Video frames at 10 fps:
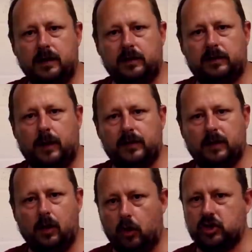So it's
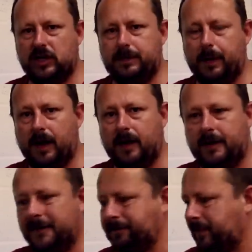a lot cheaper.
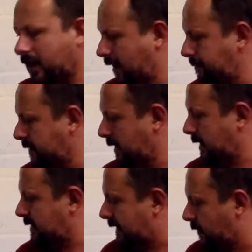
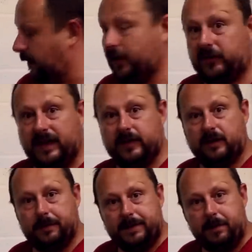Now the first thing is
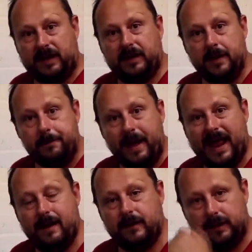I've been
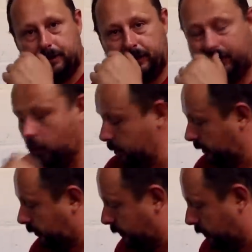comparing the
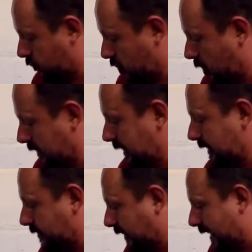performance of the
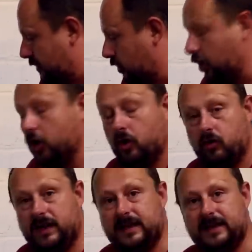Chinese and the
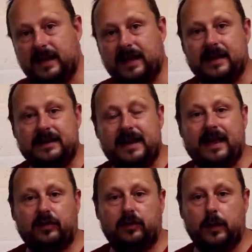Korean
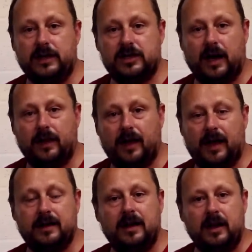next to each other,
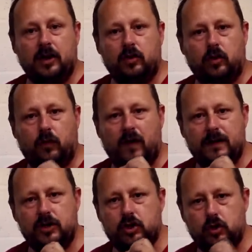and the
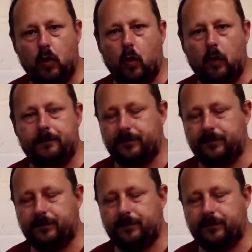very short